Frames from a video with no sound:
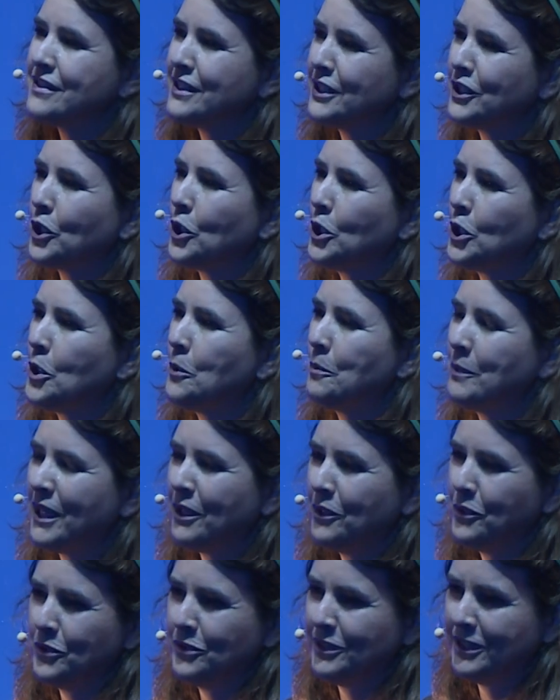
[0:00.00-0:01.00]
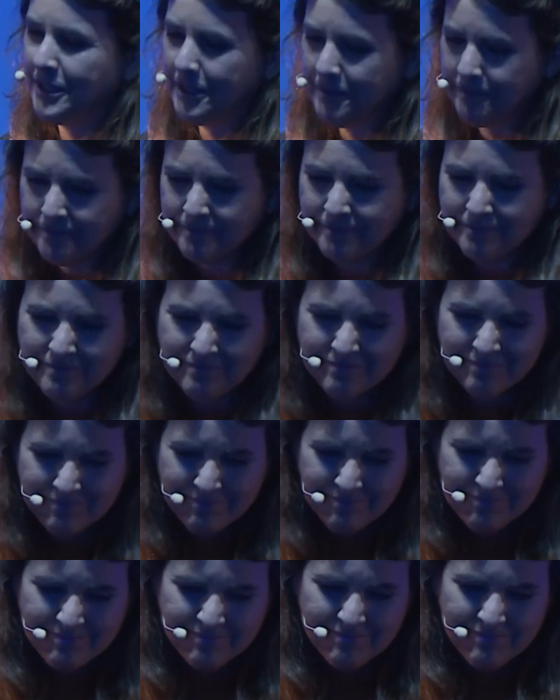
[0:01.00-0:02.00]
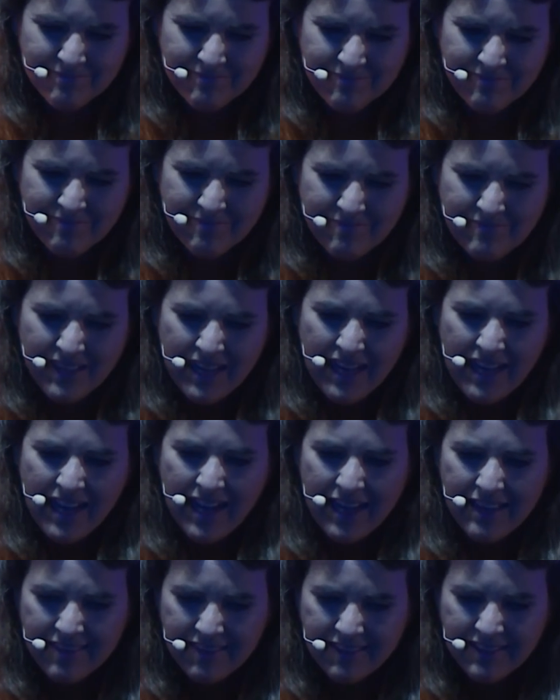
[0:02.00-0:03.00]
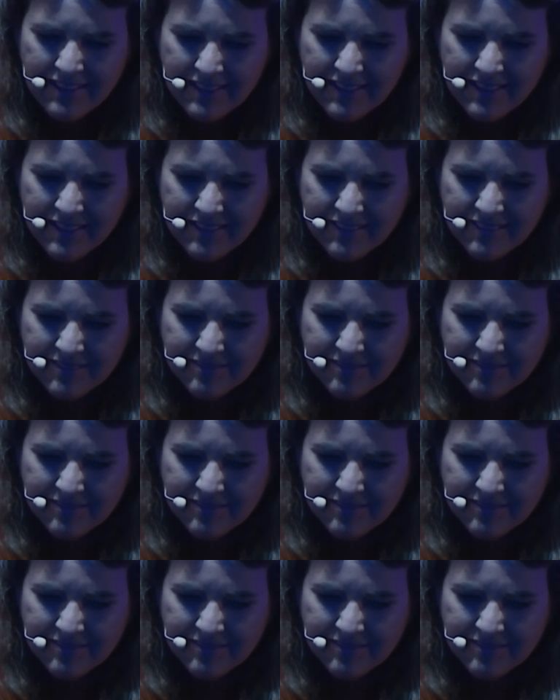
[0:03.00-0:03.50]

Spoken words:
in Colombia only, I think